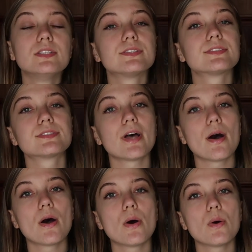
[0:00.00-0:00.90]

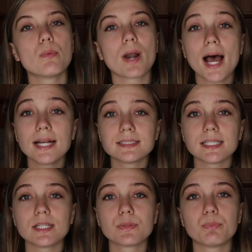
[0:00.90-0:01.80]
So what I
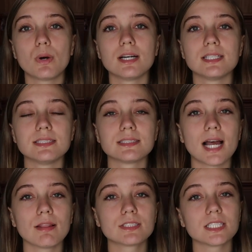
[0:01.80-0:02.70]
did was
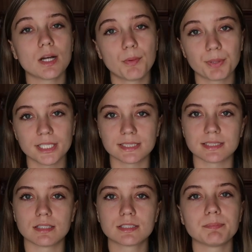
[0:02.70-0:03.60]
I looked at a couple
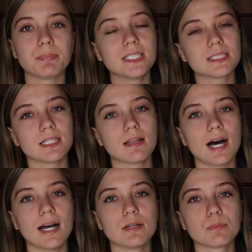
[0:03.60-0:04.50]
places. I looked at BC
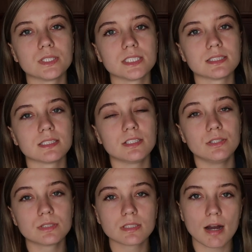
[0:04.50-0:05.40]
Lot, which is a
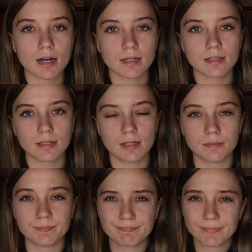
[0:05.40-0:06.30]
used car
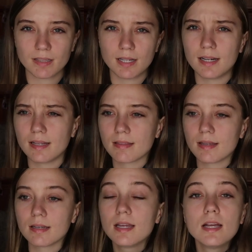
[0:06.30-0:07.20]
lot, and
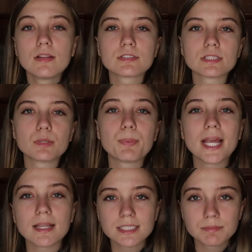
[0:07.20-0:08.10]
then there's also
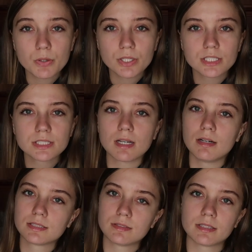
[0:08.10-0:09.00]
Payless Motors,
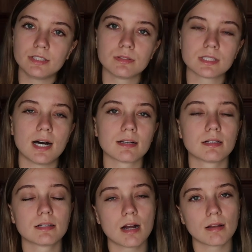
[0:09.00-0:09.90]
also another used
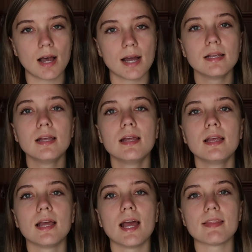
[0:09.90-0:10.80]
car lot,
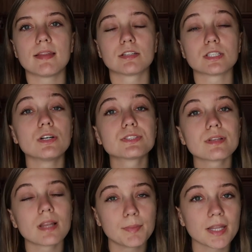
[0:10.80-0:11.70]
and then there's also
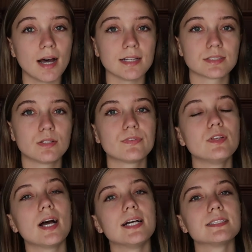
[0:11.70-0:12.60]
the Lemon Lot. So if
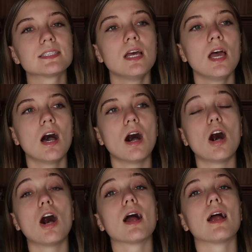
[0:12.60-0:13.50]
you guys
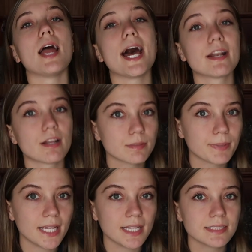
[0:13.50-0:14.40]
are at another
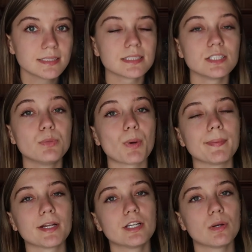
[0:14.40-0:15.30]
base, you
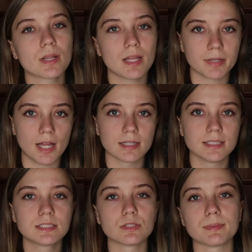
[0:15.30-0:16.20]
probably already know what a lemon lot
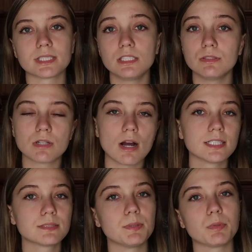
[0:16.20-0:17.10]
is. So it's basically used
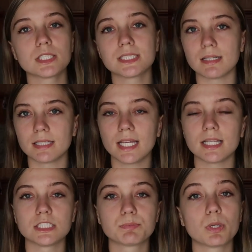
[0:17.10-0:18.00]
cars people are selling,
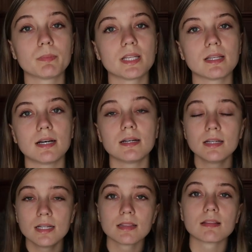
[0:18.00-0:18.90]
and they just put them in the
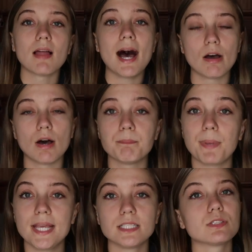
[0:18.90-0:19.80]
lot on
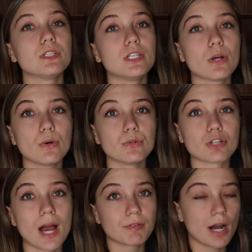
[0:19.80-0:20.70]
base, so you can go
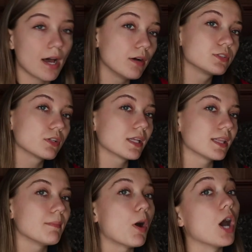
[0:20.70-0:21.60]
drive around, look
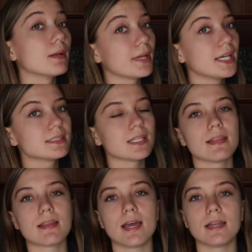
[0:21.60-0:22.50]
at them on base,
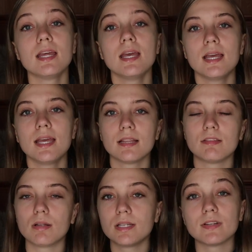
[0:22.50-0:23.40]
and then
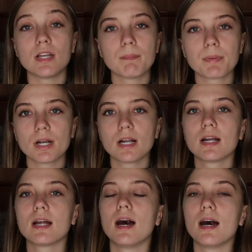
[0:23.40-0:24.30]
they'll leave a
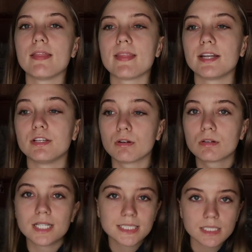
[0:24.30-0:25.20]
number, and then you'll
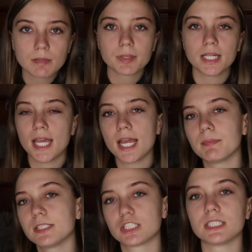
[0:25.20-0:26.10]
text the number like, hey,
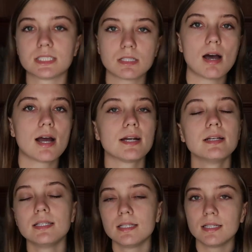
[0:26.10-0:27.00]
I'm interested in this car,